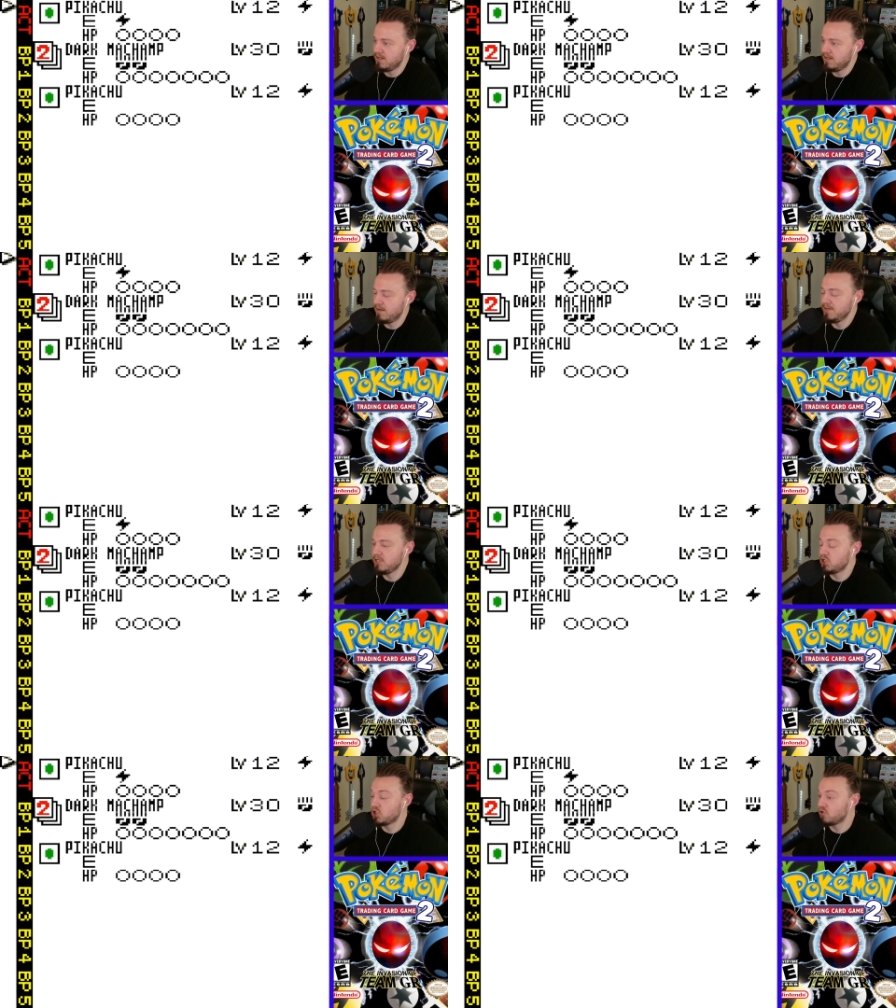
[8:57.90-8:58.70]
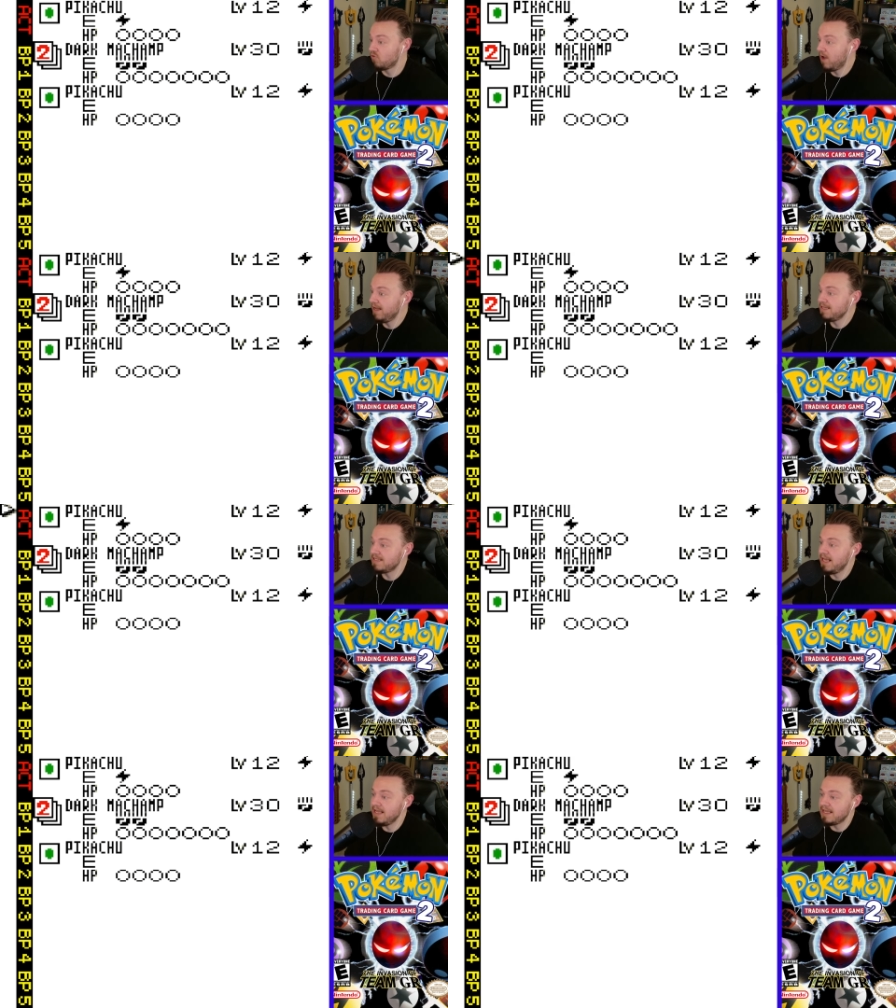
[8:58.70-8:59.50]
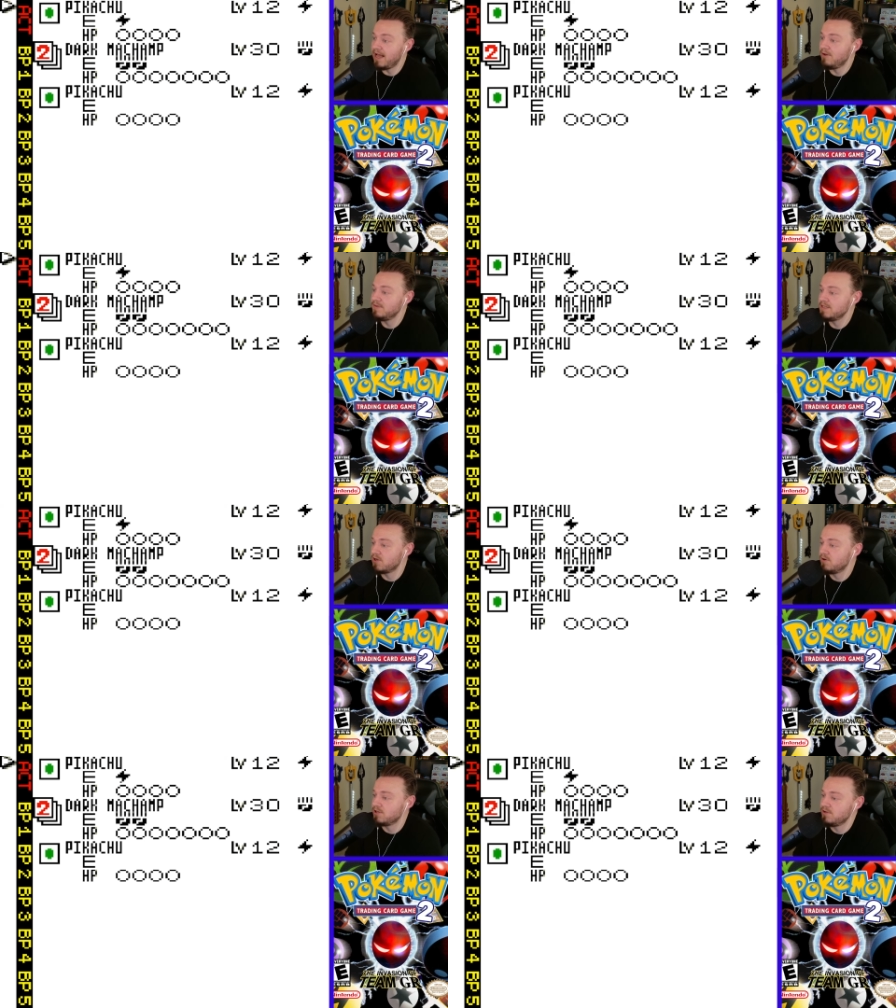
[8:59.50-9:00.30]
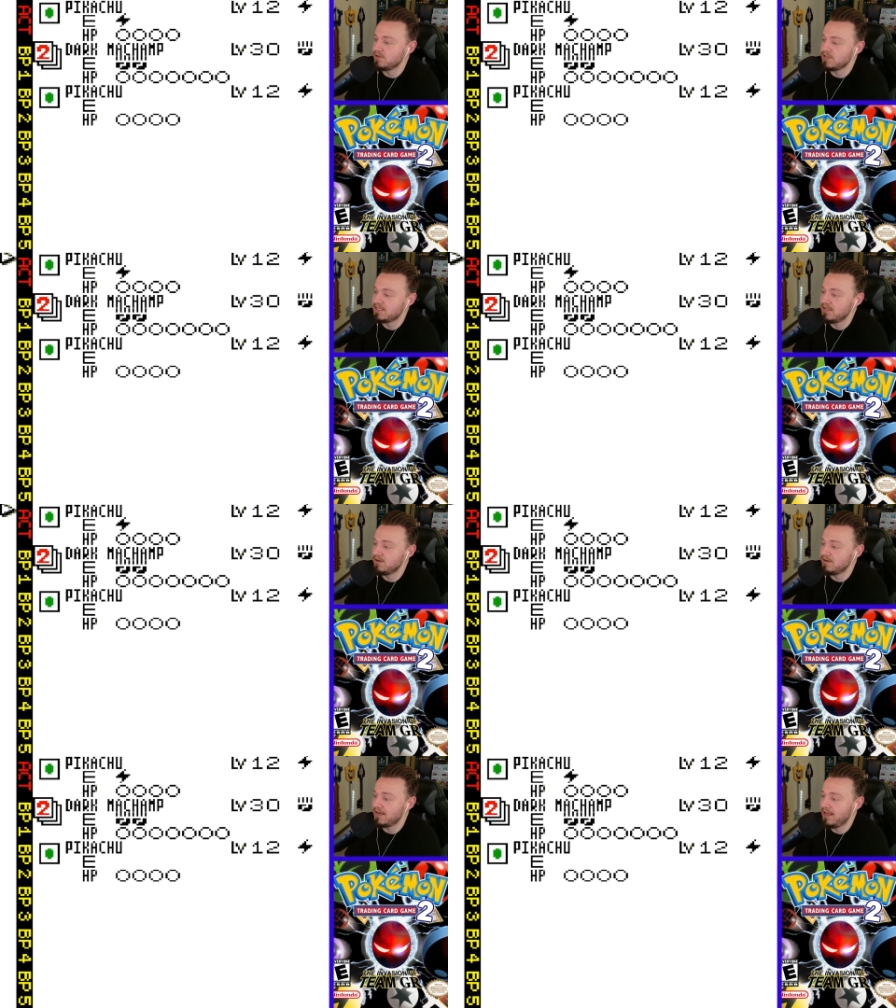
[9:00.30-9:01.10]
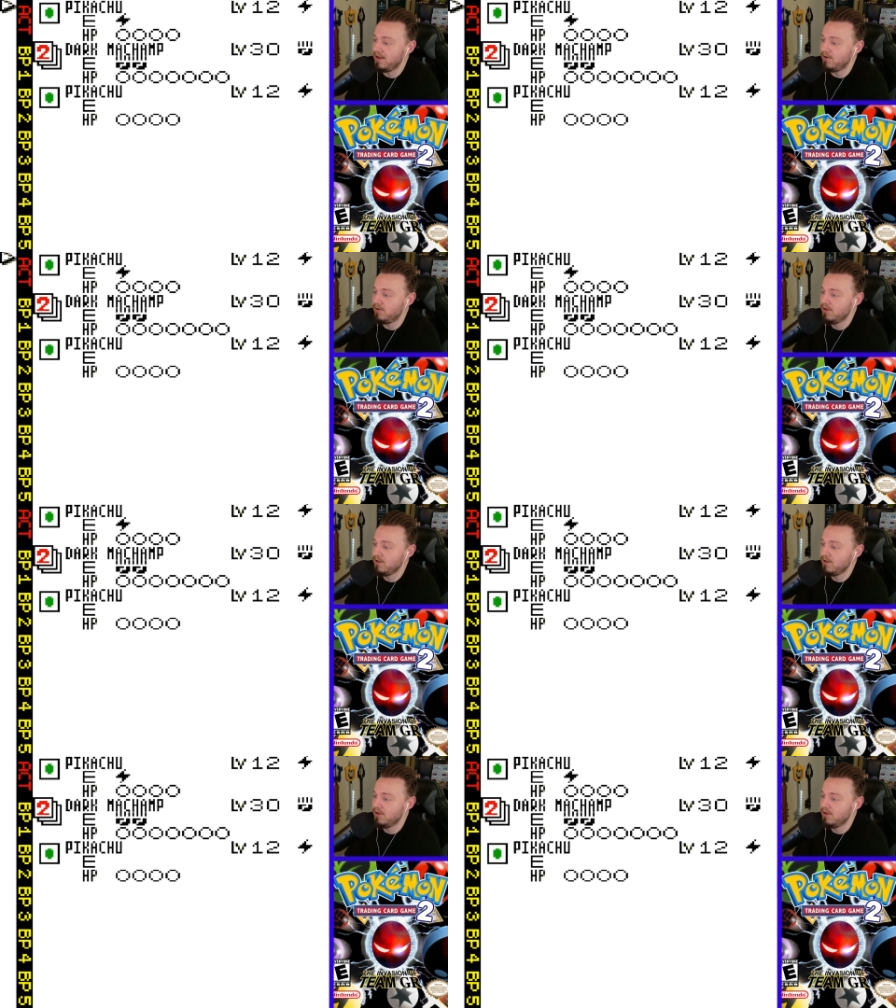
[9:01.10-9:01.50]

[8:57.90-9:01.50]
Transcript: going to try to take out this Articuno that's here now.